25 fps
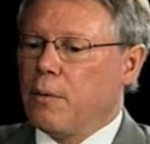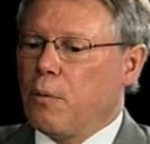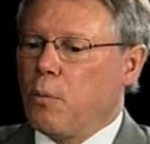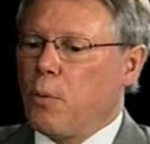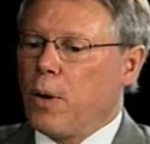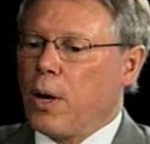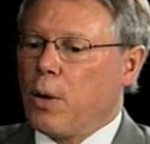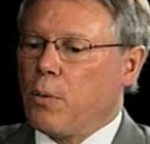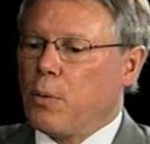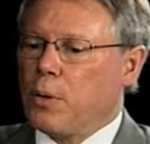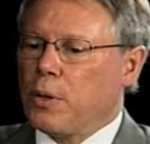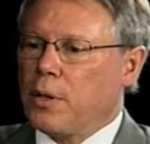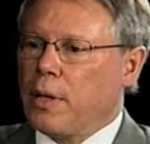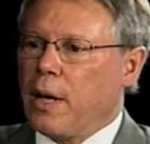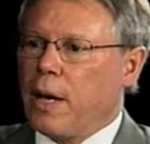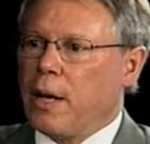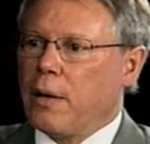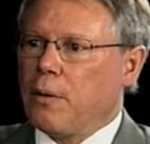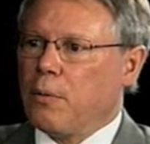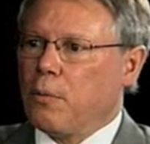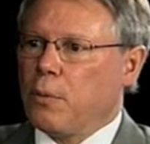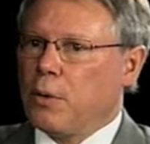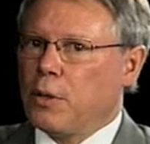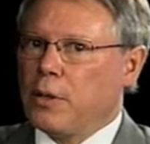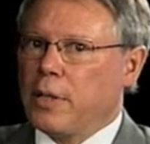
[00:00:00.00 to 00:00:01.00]

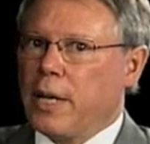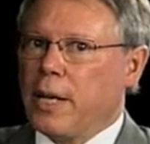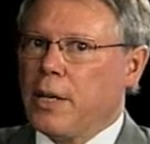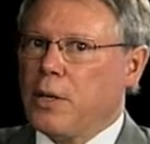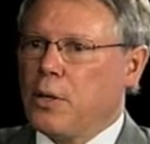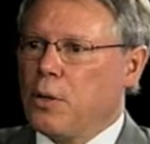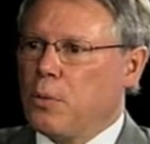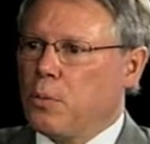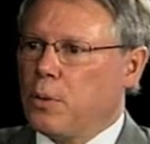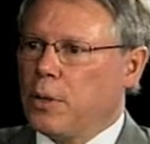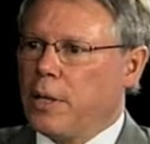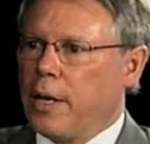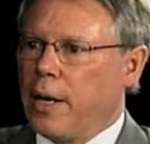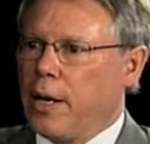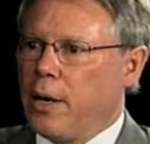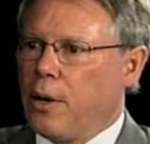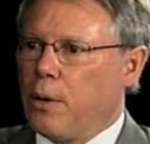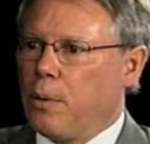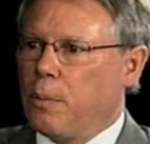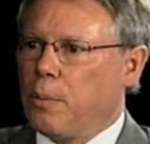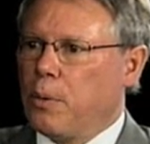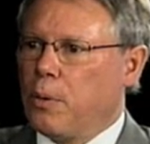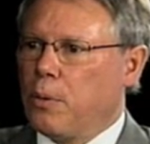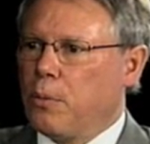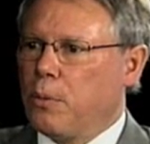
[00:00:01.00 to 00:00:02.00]
Where tenure would
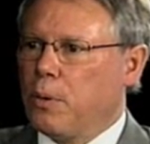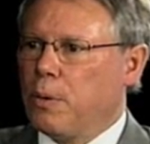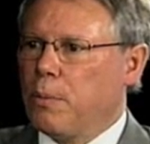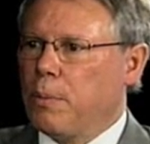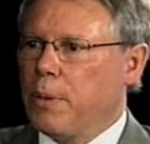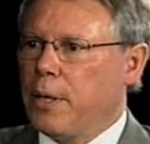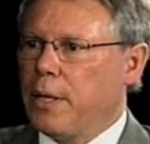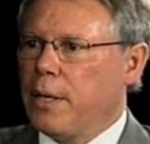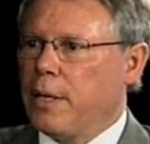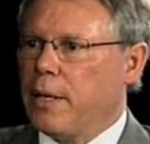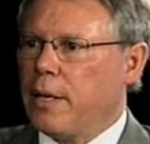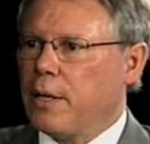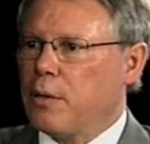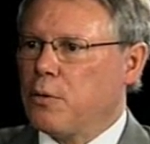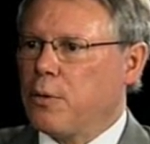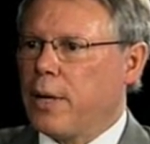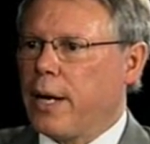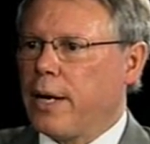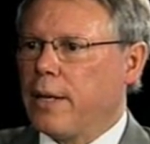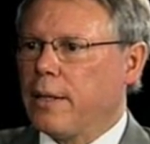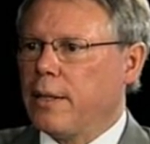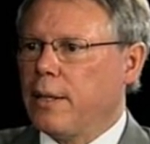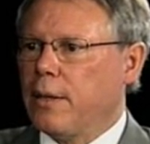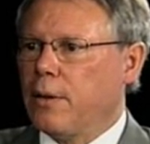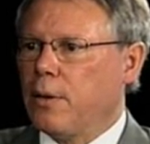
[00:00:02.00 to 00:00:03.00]
help would be
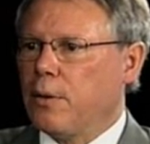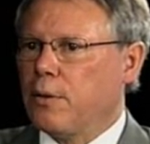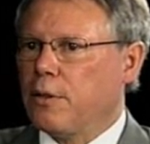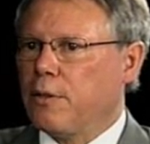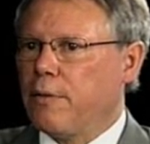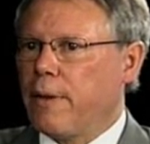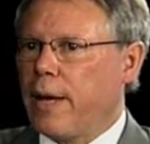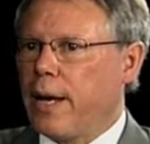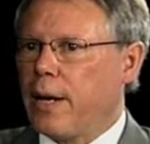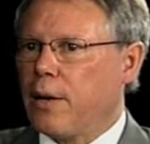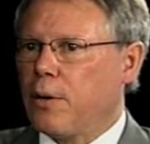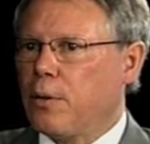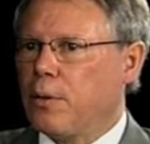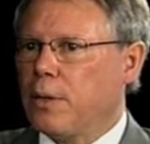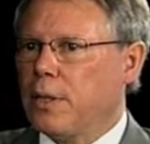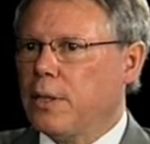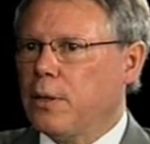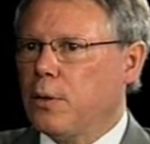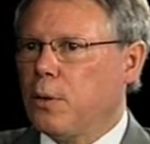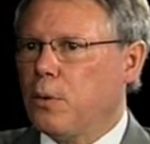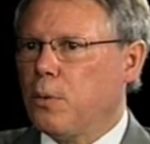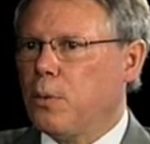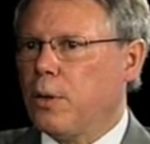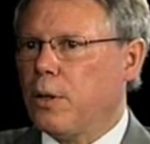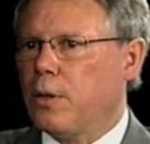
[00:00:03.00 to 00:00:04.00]
attracting those faculty
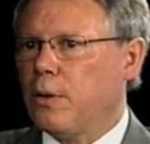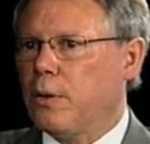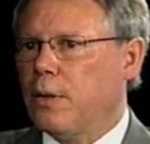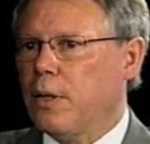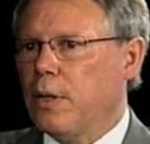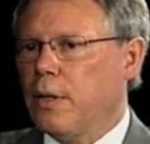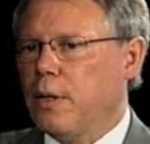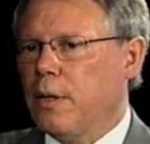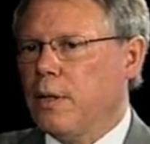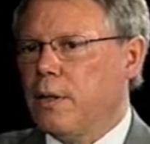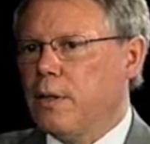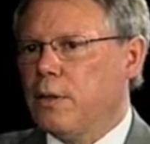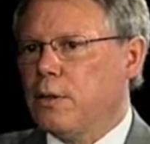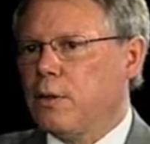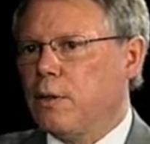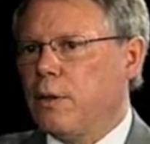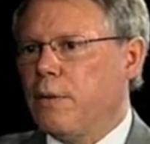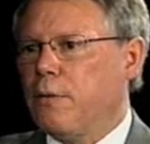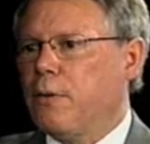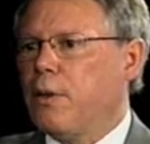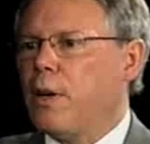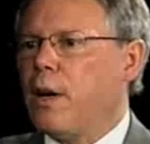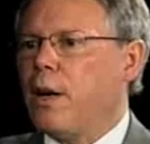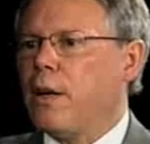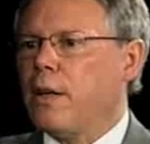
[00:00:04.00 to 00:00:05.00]
who are sort
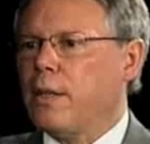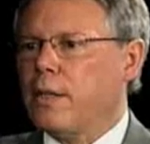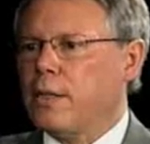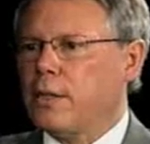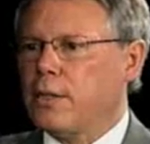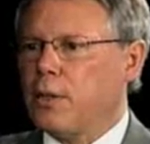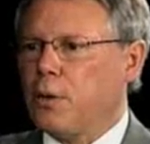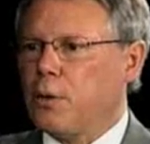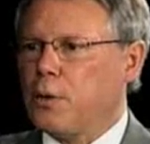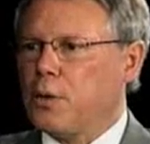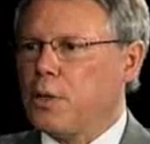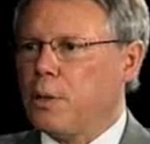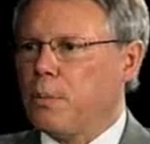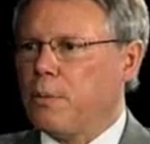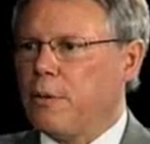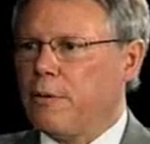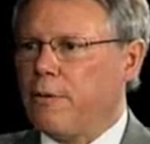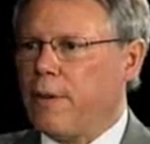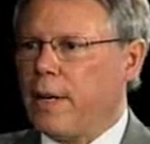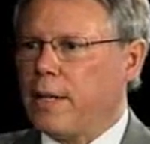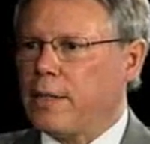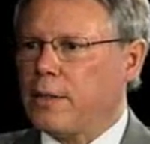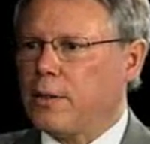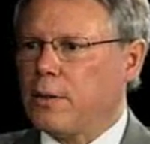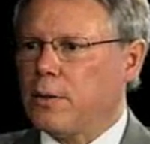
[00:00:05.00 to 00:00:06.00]
of young associate
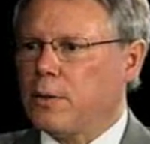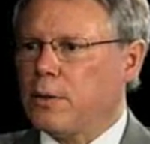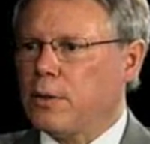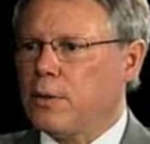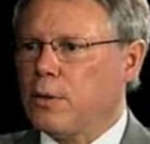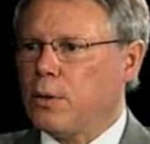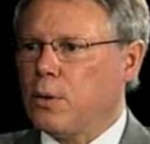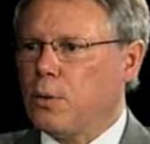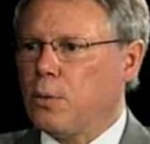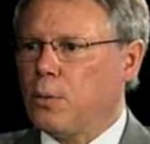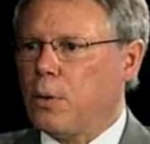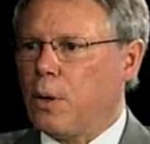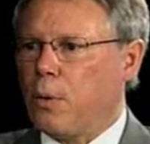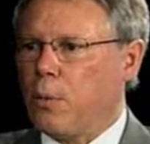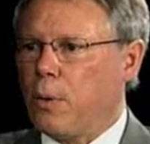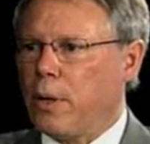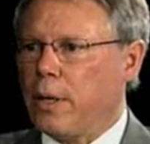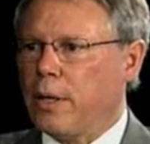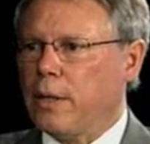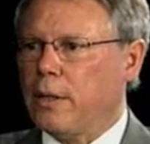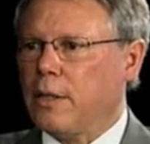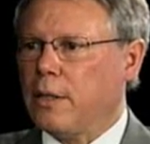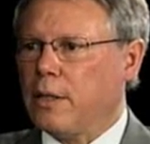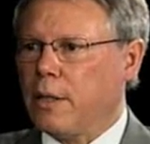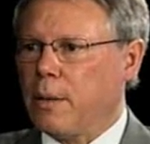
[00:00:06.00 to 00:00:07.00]
professors who are
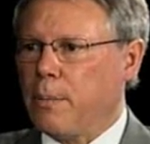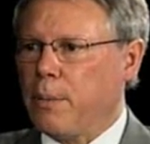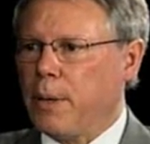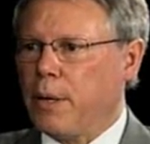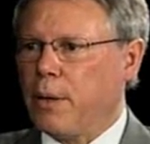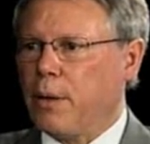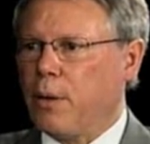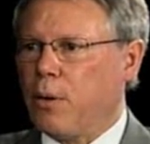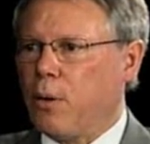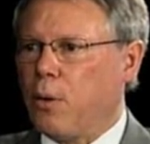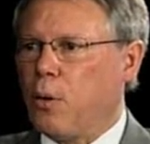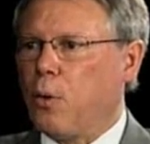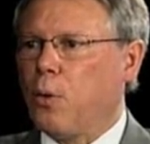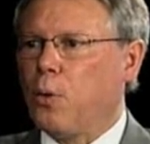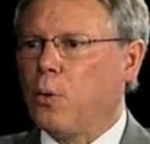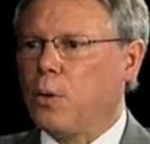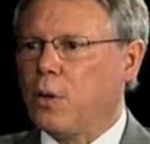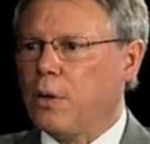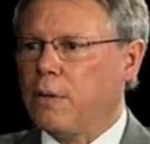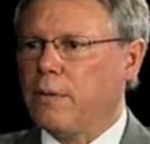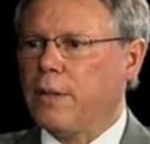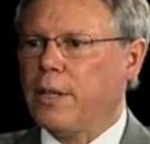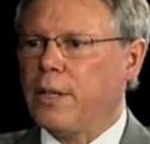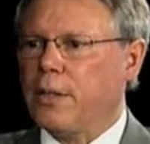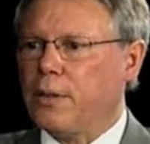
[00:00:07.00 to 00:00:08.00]
willing to commit their whole
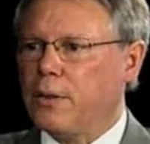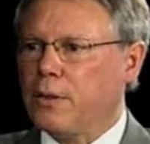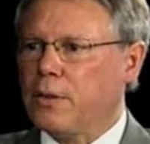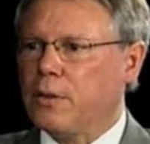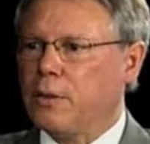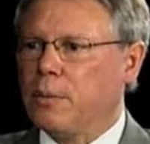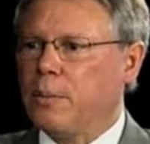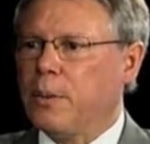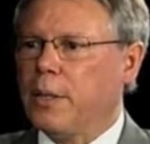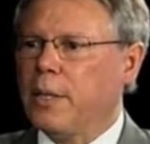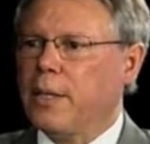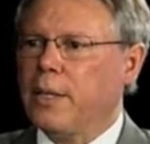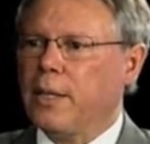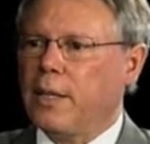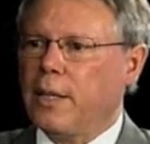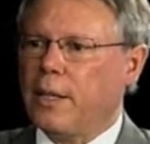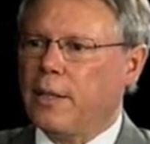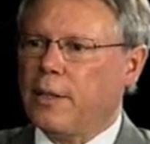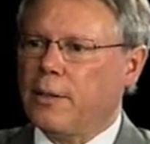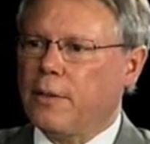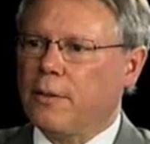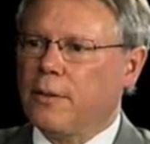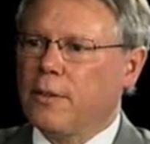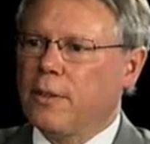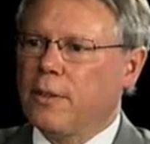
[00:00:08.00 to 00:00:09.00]
career to being here.